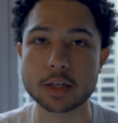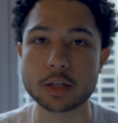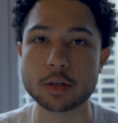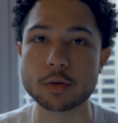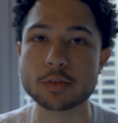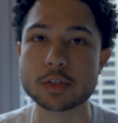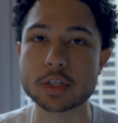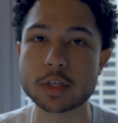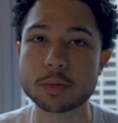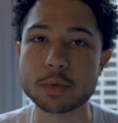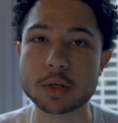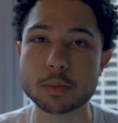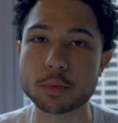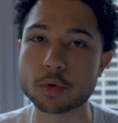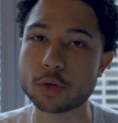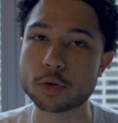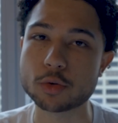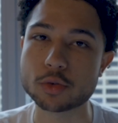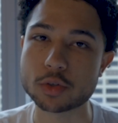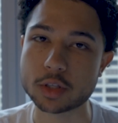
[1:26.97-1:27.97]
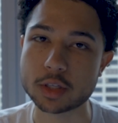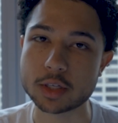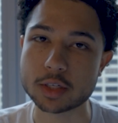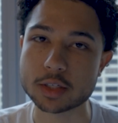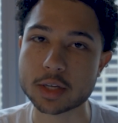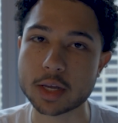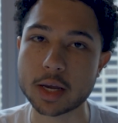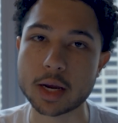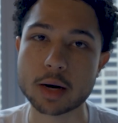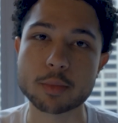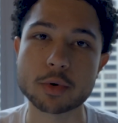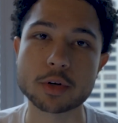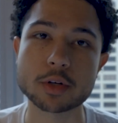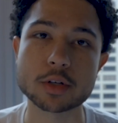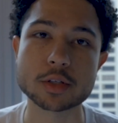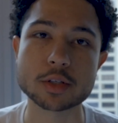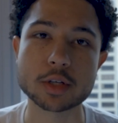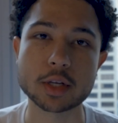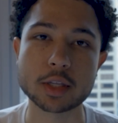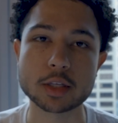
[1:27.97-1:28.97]
You've seen people using these
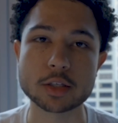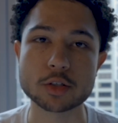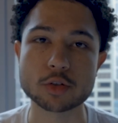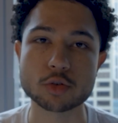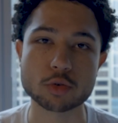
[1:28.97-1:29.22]
cameras and these